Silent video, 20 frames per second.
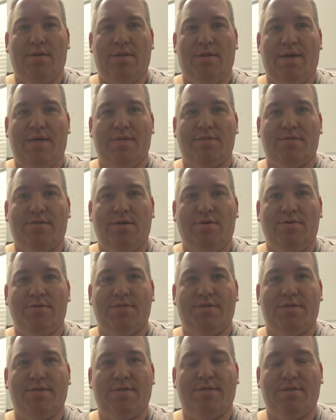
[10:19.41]
last
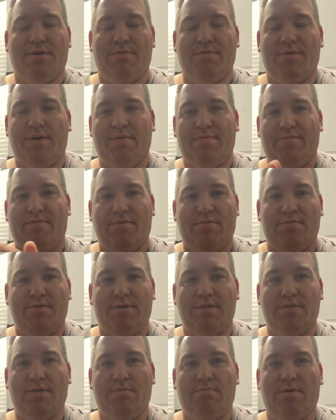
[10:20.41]
Thursday because everything for
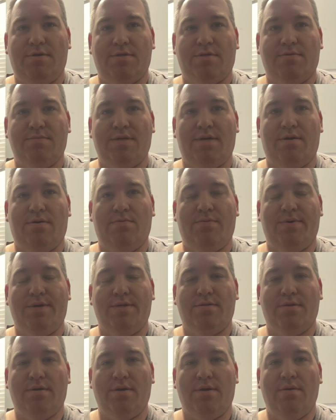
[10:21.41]
Disney Plus comes out on
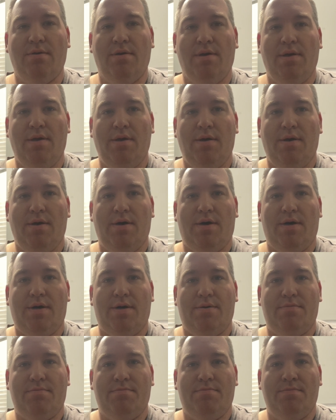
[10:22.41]
Wednesday,
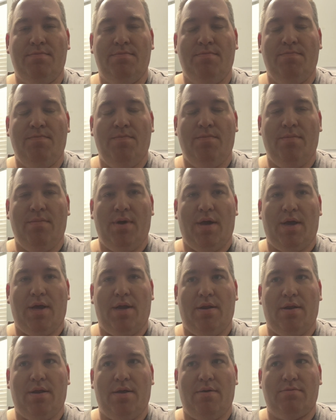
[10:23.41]
and
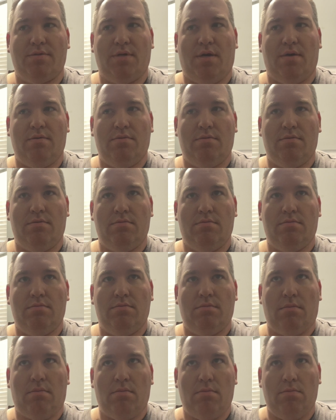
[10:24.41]
it was a
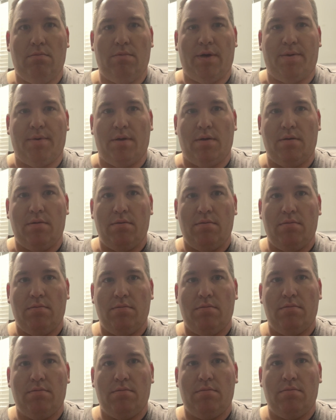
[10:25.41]
wait a minute,
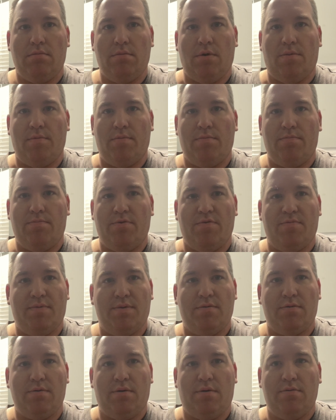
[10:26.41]
Home
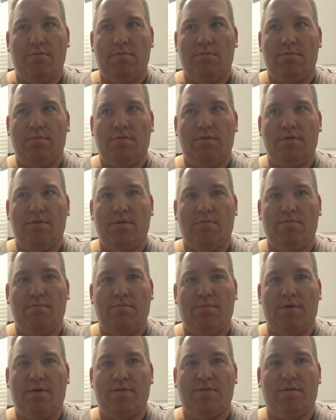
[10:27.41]
Improvement on Disney
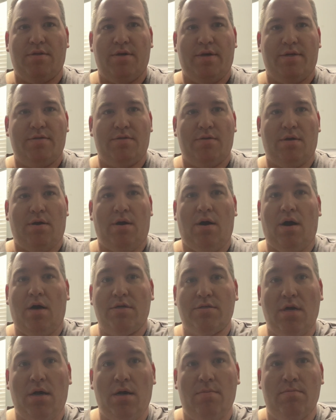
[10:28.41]
Plus. That's
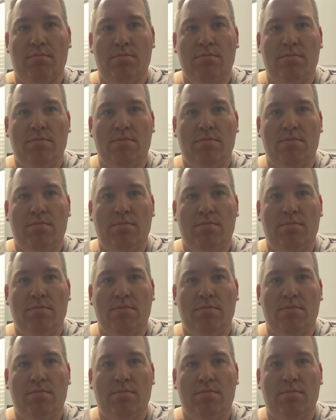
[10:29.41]
awesome.